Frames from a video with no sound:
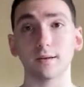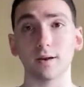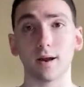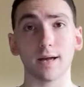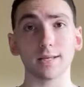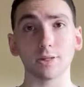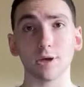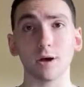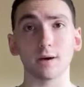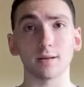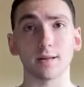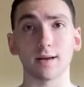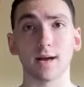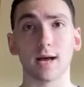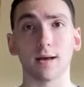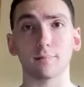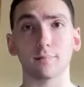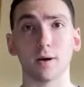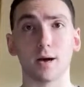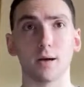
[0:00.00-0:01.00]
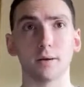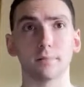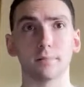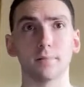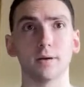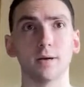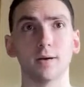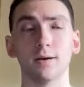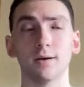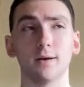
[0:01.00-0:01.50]
talk like I'm
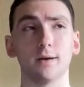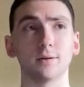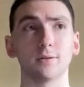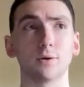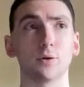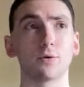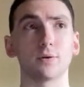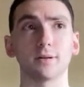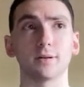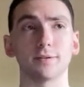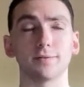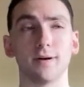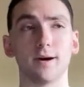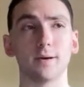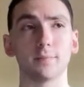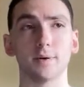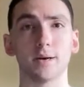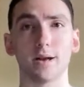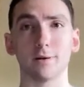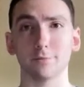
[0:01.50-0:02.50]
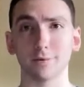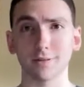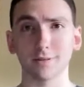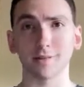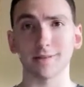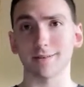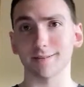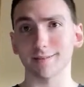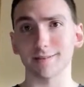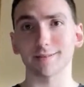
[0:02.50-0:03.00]
totally fine, but I
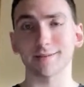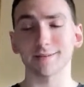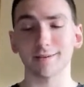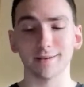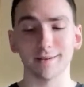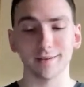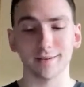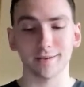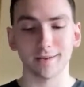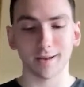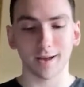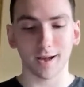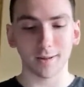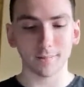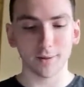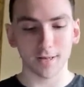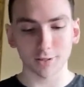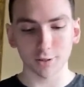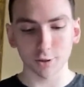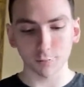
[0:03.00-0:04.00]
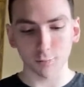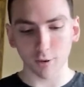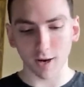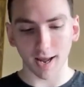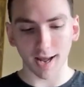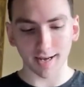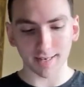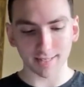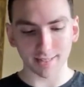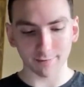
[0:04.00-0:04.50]
really like I'm not super
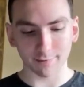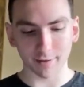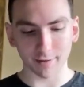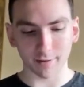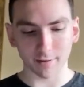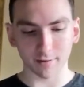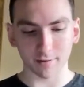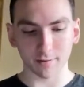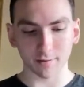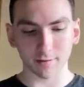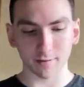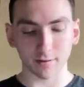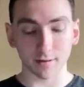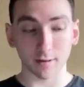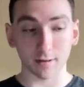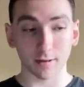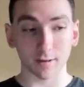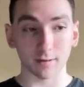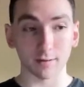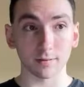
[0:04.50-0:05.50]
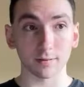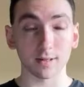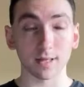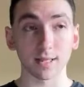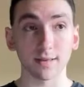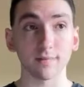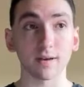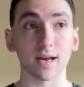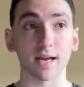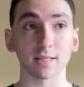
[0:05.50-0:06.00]
active in
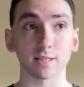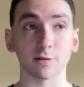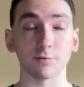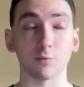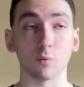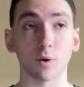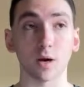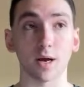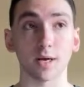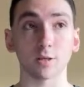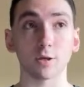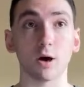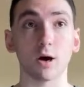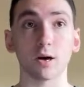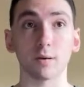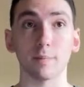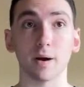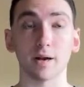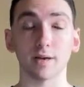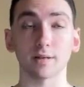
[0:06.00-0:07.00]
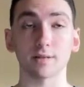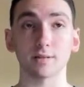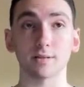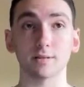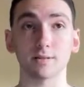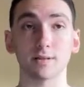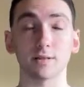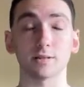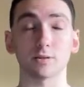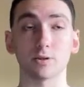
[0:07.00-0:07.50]
living as if what I talk about is
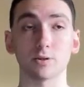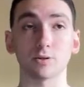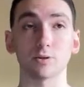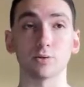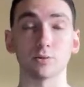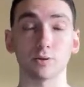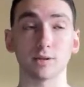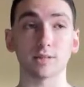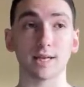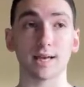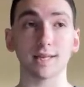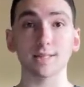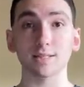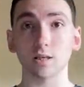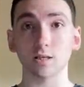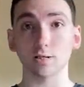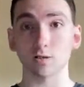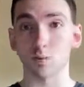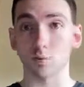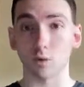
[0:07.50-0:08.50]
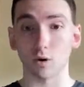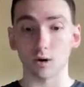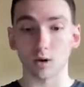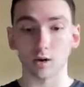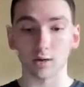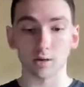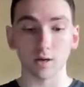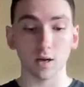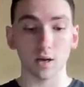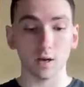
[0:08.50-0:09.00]
the truth, because I still have to work
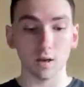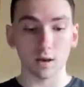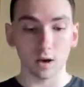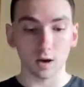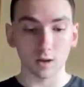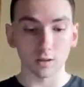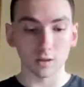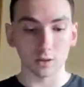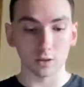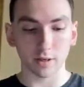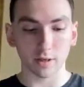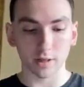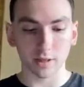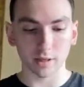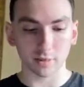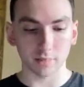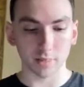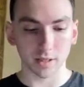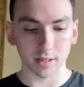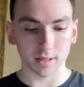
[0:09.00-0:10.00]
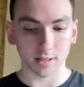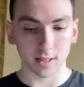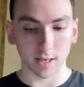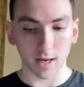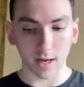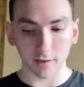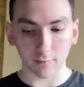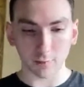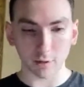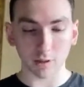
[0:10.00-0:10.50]
on unlearning some things that
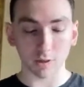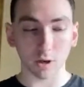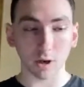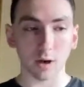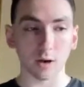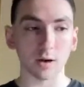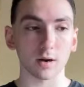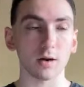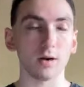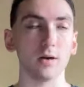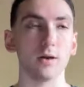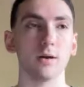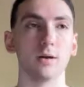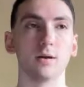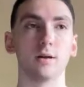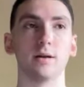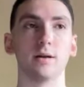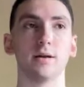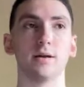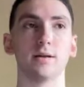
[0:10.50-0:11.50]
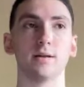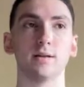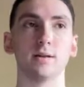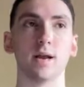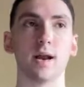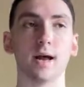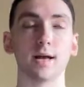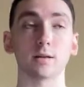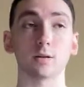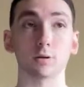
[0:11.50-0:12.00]
I was taught and that
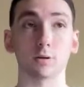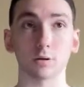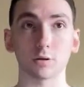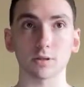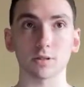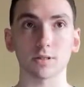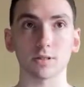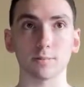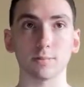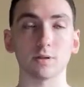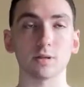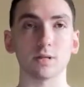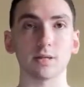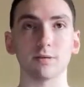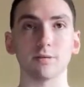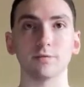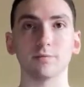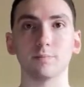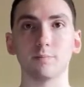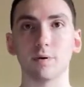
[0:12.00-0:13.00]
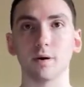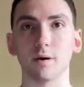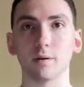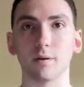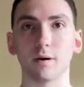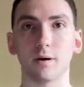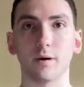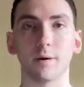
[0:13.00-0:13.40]
I learned to believe. But